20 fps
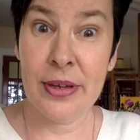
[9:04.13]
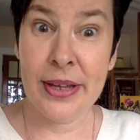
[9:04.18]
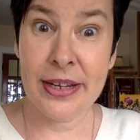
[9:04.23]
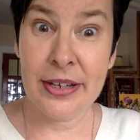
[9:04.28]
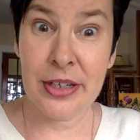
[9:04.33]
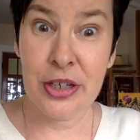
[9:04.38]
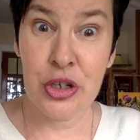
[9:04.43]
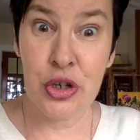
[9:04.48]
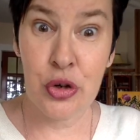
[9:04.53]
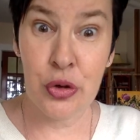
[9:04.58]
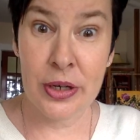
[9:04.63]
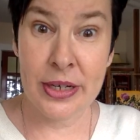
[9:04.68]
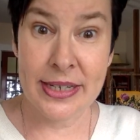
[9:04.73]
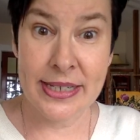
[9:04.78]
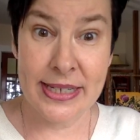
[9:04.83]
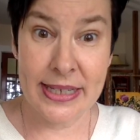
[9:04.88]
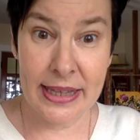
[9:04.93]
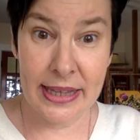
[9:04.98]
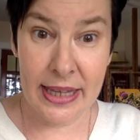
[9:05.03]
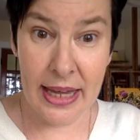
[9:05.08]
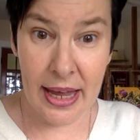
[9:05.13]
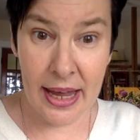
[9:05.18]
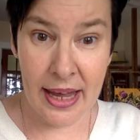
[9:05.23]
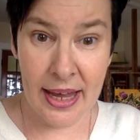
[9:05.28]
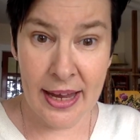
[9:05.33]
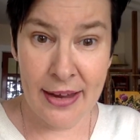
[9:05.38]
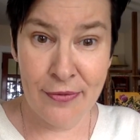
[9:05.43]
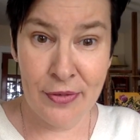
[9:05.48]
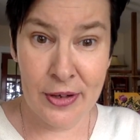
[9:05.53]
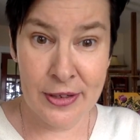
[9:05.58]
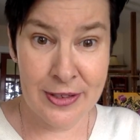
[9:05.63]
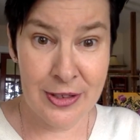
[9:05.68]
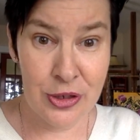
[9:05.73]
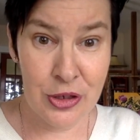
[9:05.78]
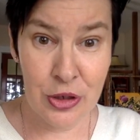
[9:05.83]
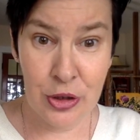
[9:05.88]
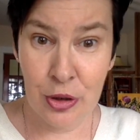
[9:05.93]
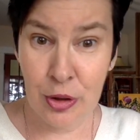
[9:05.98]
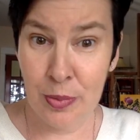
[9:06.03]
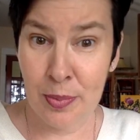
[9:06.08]
like to join us live on
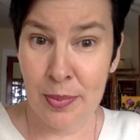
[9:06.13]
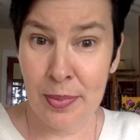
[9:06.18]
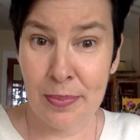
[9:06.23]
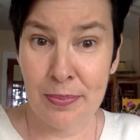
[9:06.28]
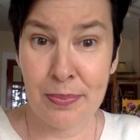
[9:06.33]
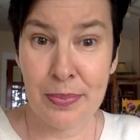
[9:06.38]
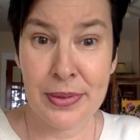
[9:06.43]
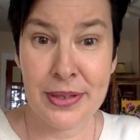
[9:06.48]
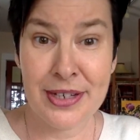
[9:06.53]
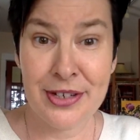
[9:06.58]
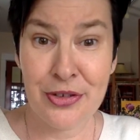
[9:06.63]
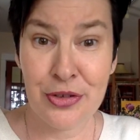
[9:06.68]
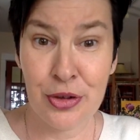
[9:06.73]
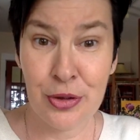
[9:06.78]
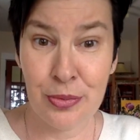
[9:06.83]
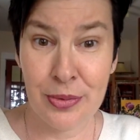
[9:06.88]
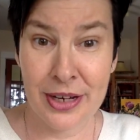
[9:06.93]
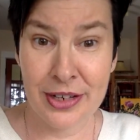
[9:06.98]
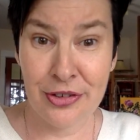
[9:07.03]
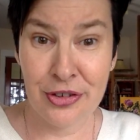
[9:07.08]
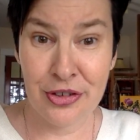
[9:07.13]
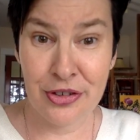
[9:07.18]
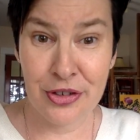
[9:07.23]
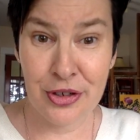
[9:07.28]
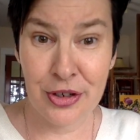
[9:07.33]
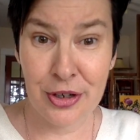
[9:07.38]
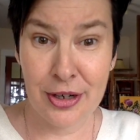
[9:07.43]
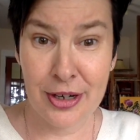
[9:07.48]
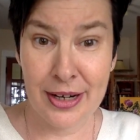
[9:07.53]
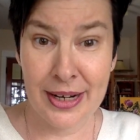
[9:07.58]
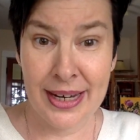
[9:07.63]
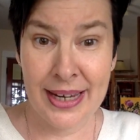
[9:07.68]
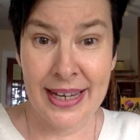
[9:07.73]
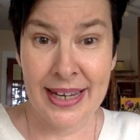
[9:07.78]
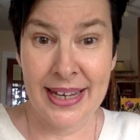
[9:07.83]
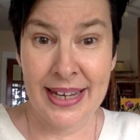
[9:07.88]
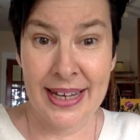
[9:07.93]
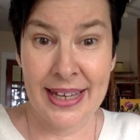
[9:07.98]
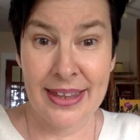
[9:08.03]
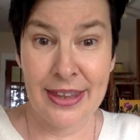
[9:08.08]
Zoom, please do register.
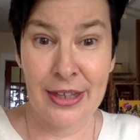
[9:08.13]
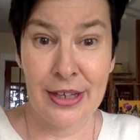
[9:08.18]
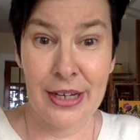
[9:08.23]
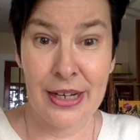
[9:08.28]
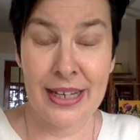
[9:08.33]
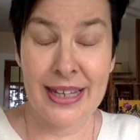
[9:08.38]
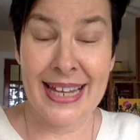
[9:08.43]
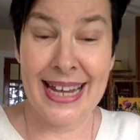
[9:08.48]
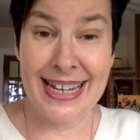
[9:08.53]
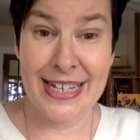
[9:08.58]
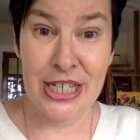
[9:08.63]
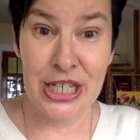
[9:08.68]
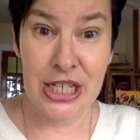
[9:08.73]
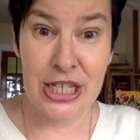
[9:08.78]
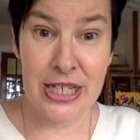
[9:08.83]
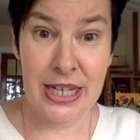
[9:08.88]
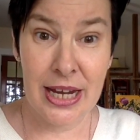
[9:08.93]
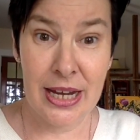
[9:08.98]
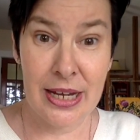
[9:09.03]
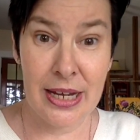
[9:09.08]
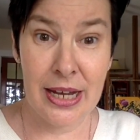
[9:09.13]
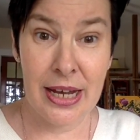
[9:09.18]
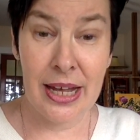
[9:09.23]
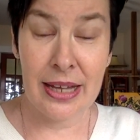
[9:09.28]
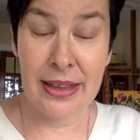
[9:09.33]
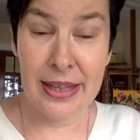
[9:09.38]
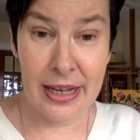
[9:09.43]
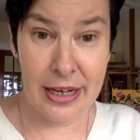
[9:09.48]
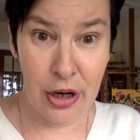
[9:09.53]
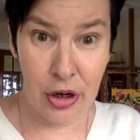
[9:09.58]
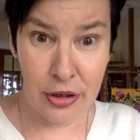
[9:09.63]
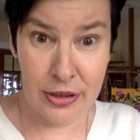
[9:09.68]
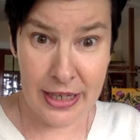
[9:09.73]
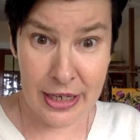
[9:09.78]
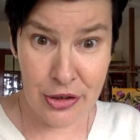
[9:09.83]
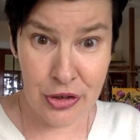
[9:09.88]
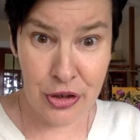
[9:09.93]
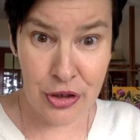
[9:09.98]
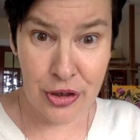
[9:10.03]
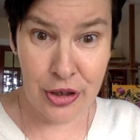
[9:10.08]
The class art
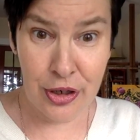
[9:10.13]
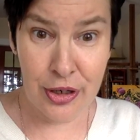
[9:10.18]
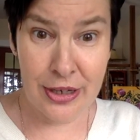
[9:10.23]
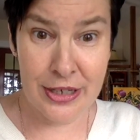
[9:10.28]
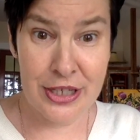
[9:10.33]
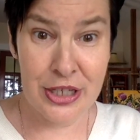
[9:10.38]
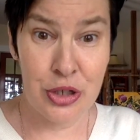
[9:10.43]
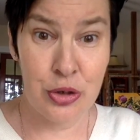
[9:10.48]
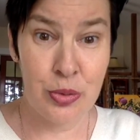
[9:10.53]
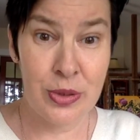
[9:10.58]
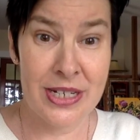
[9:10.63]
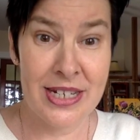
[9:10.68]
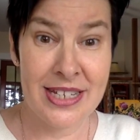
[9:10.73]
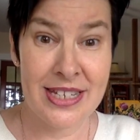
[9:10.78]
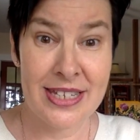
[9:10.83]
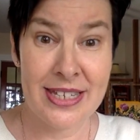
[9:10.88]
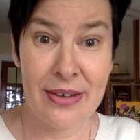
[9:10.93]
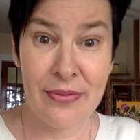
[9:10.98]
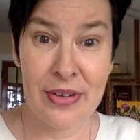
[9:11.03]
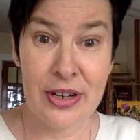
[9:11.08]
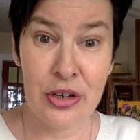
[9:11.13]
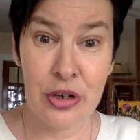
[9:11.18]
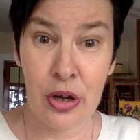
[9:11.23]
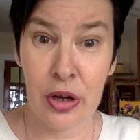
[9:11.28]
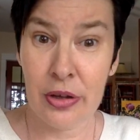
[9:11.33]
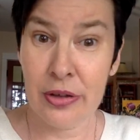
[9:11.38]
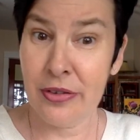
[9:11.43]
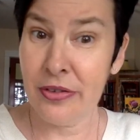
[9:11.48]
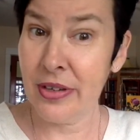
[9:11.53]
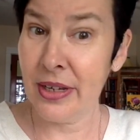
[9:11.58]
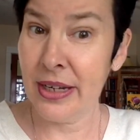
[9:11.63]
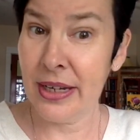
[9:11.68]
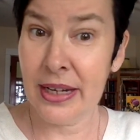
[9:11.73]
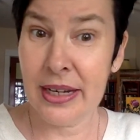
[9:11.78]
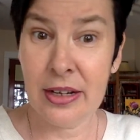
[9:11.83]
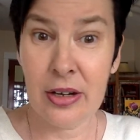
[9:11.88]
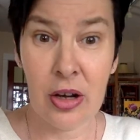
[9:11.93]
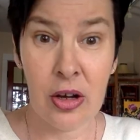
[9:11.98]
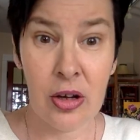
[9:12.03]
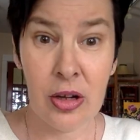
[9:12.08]
lecture costs $27, and it
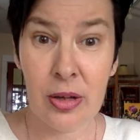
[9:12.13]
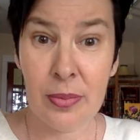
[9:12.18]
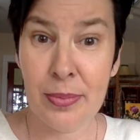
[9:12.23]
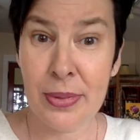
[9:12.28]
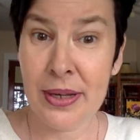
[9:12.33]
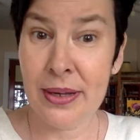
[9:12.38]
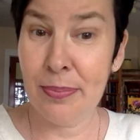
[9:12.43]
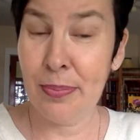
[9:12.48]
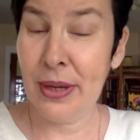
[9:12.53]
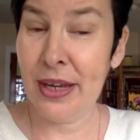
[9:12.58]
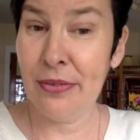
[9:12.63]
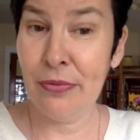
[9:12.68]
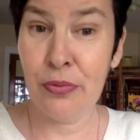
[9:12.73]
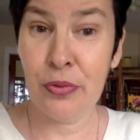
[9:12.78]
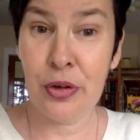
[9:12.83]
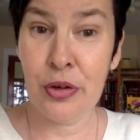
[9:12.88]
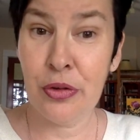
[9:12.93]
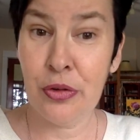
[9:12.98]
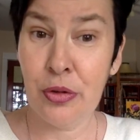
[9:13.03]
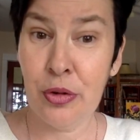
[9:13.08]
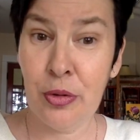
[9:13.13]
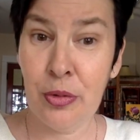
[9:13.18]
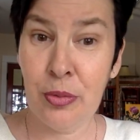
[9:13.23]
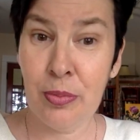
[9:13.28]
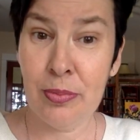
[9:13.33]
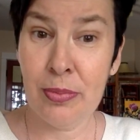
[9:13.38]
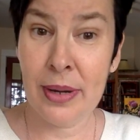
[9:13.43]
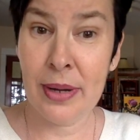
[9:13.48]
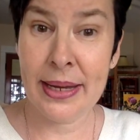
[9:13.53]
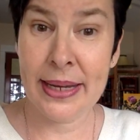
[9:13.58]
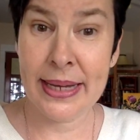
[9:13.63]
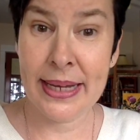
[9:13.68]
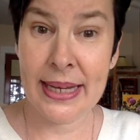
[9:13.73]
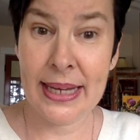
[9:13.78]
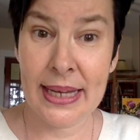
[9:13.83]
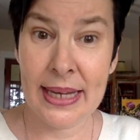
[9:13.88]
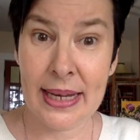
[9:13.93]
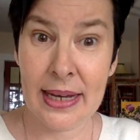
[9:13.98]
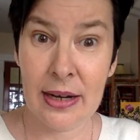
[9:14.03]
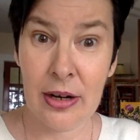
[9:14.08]
can all be paid for through my